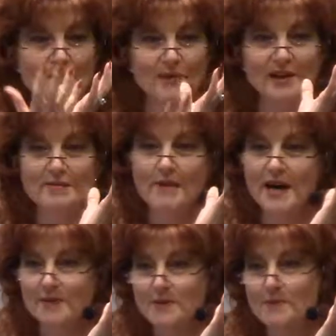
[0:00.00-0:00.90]
But in the
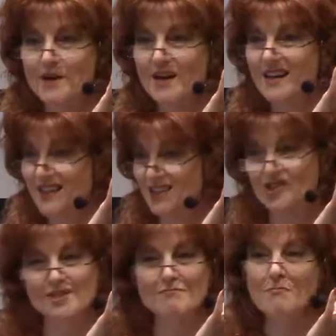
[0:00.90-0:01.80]
bottom of the pond is
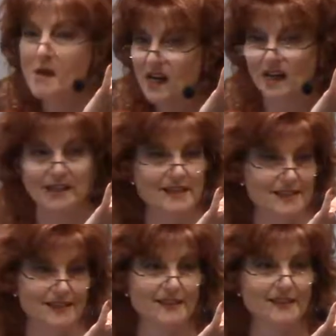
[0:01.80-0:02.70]
just mud,
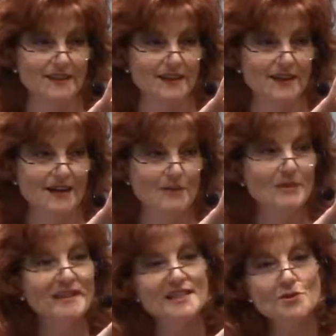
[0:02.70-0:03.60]
isn't it?
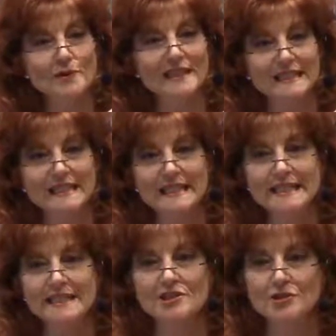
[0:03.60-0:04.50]
But that's what it
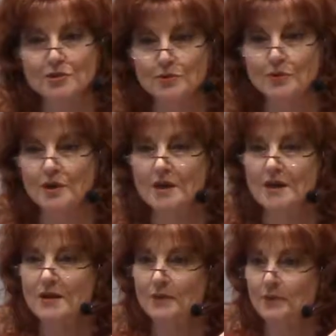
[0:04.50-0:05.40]
needs to
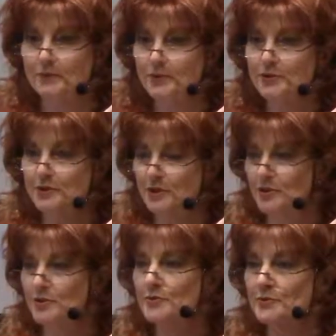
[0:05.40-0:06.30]

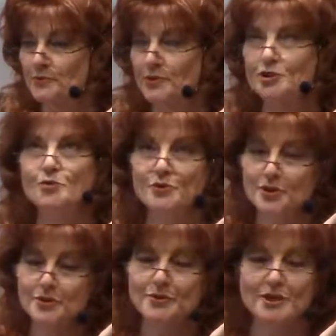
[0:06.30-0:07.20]

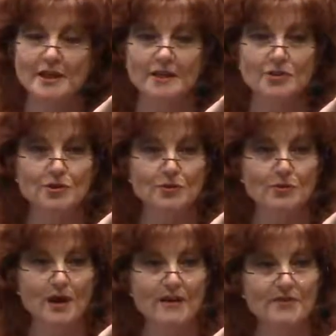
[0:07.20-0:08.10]
produce and to
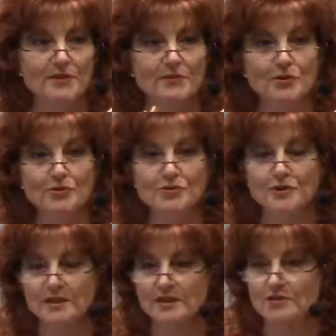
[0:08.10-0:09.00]
have the
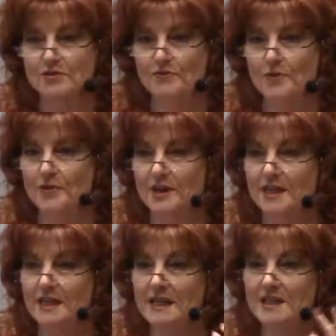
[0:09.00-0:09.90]
nutrients and so forth that
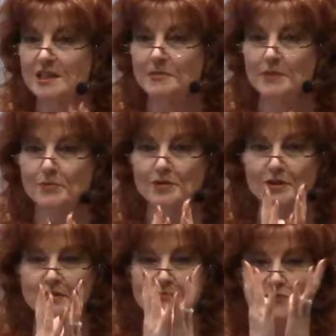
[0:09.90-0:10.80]
it needs to be able to
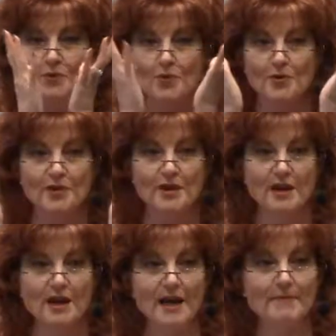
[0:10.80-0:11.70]
come forth
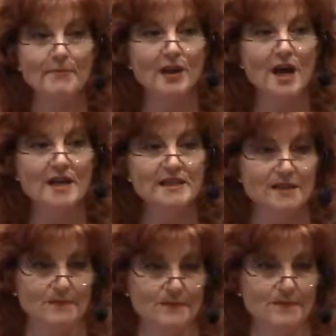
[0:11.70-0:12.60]
and
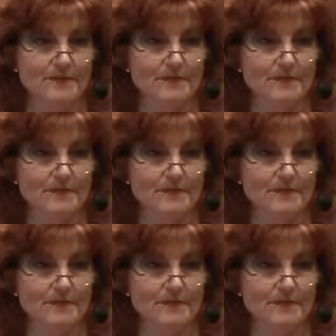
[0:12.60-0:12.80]
blossom.